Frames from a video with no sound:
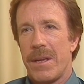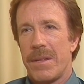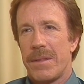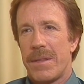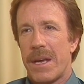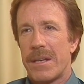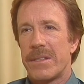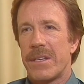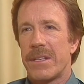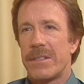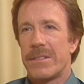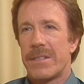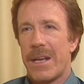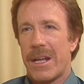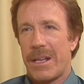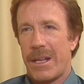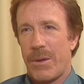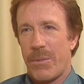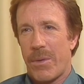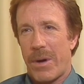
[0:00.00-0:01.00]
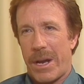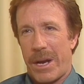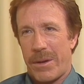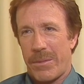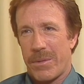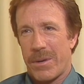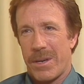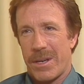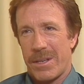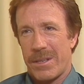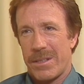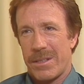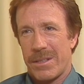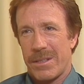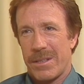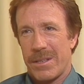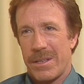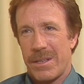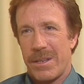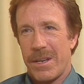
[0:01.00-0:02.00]
that's exactly what I want.
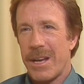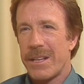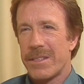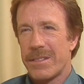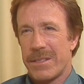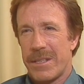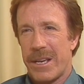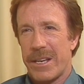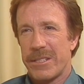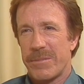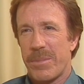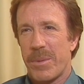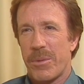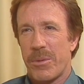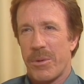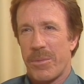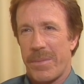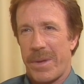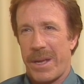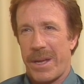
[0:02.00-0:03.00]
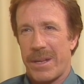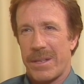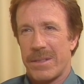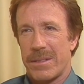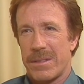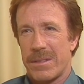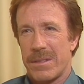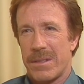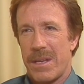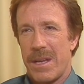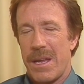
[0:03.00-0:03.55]
Not sex, but romance.